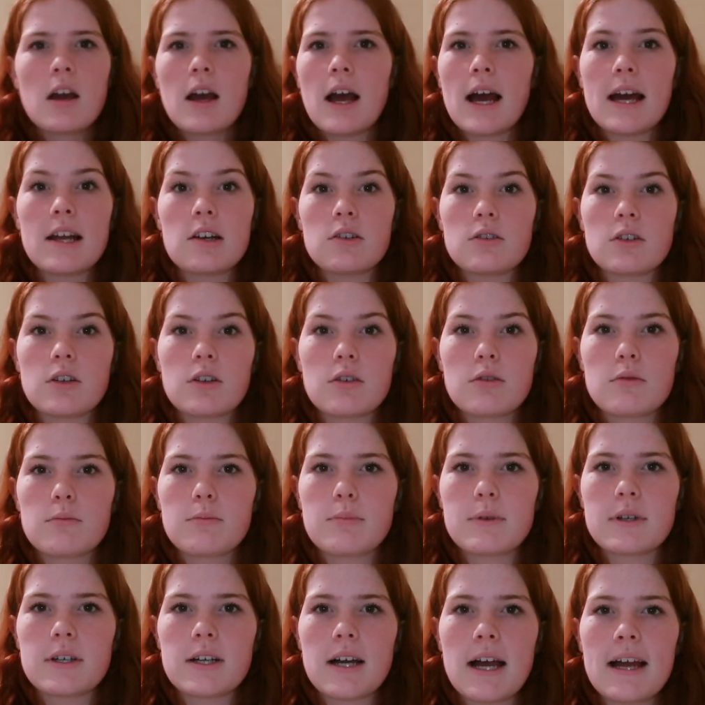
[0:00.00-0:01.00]
I don't know.
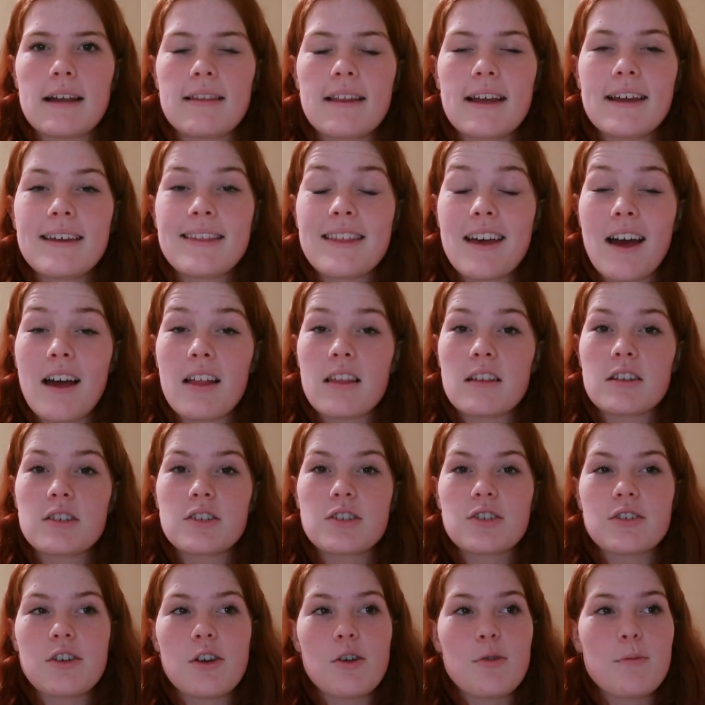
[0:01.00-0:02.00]
But I like the Ellen
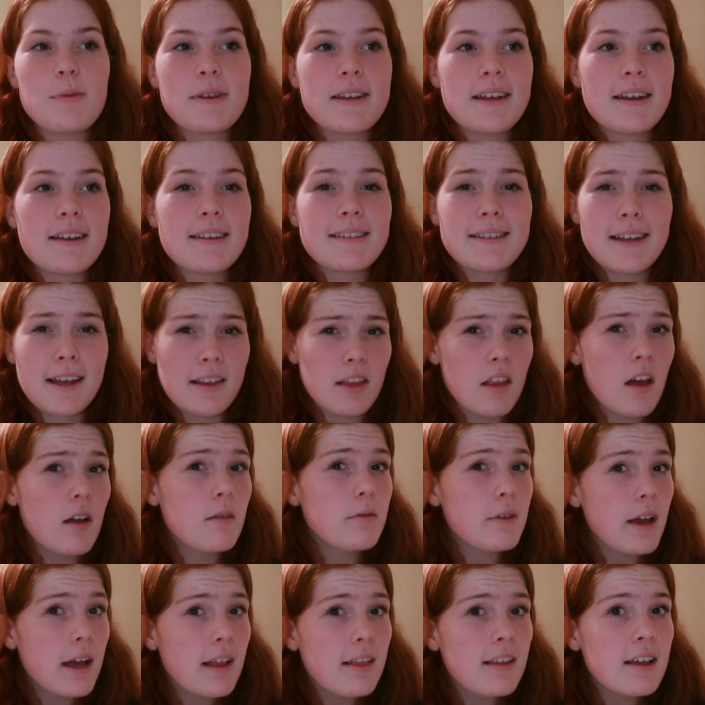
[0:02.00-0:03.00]
show because I
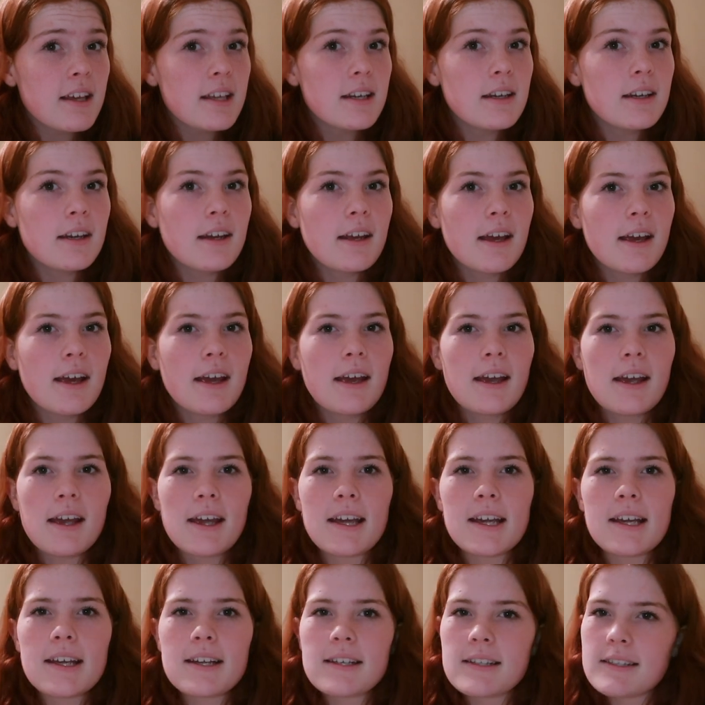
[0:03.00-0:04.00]
love Ellen
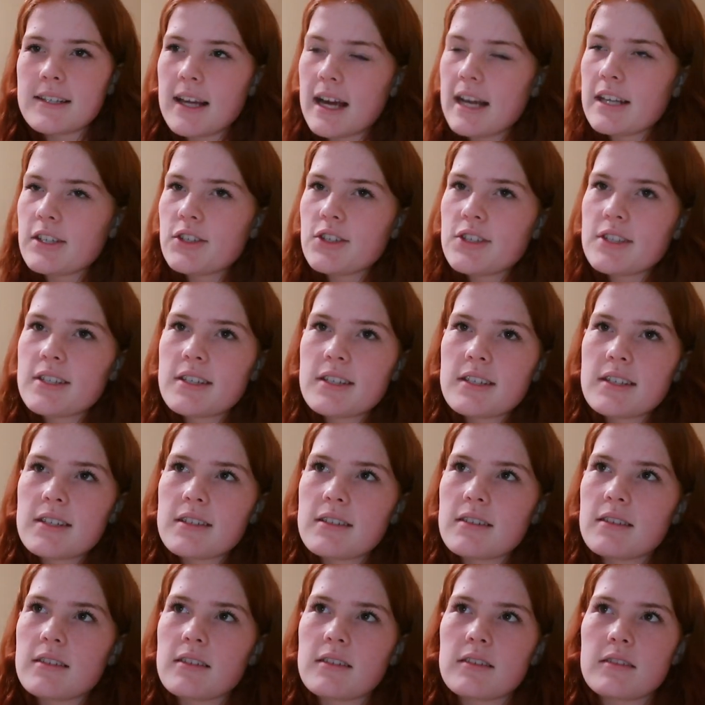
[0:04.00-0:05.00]
and I just
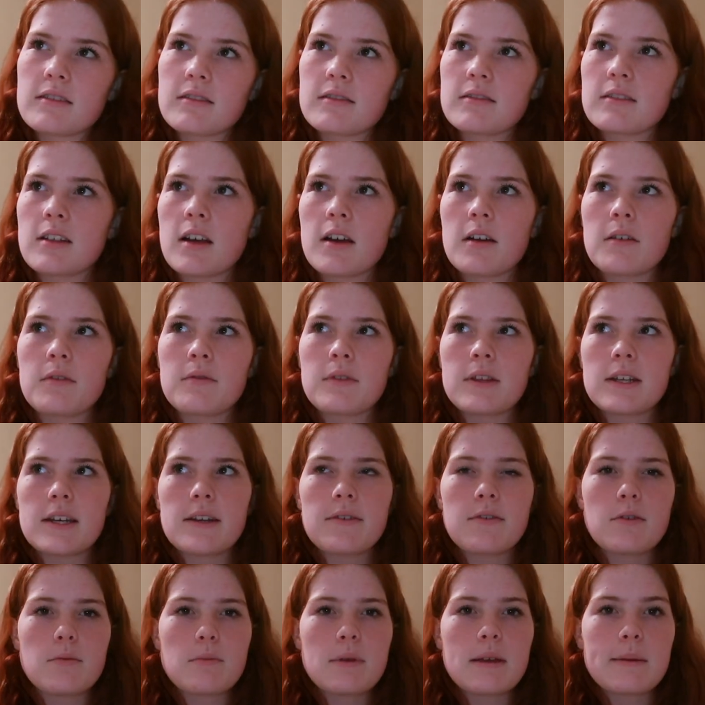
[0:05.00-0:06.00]
love the
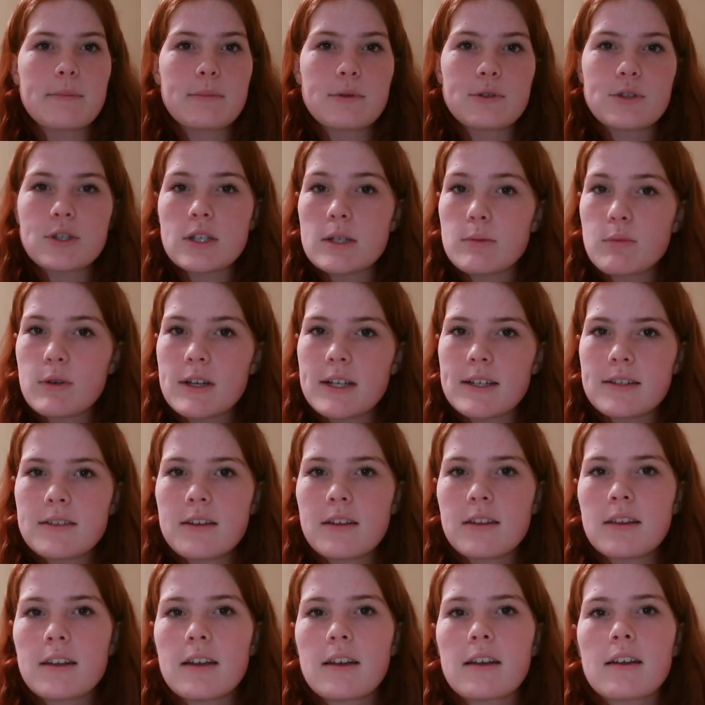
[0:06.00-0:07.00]
different people she brings
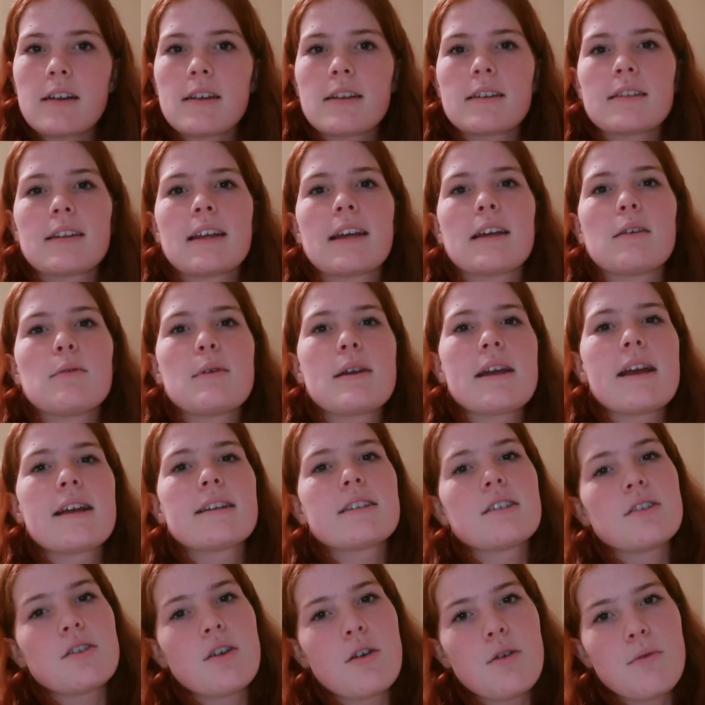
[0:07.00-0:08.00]
on there, and like we
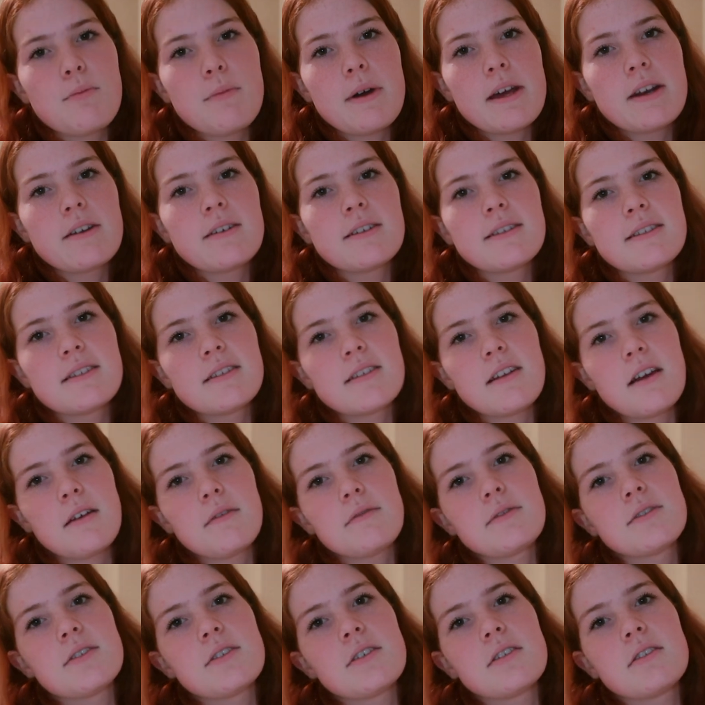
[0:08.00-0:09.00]
get to know them better and
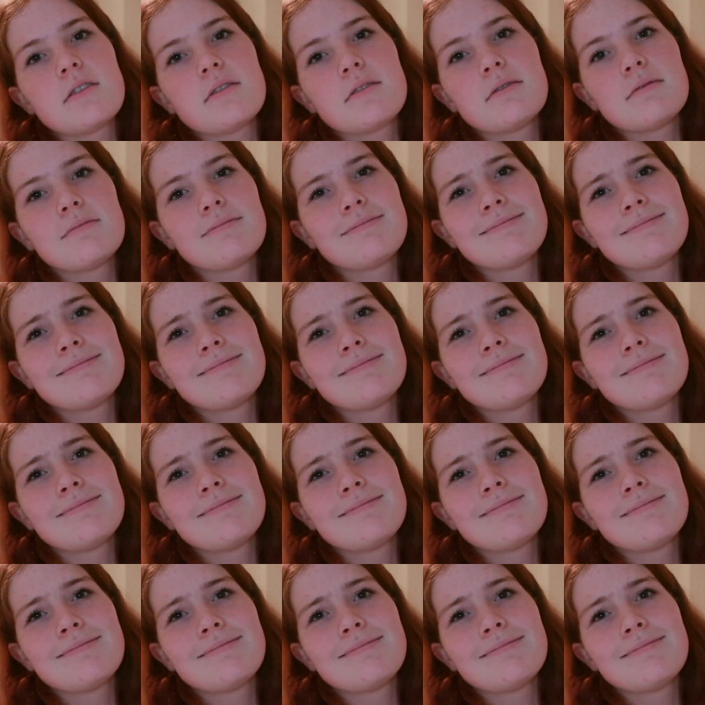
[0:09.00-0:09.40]
stuff, so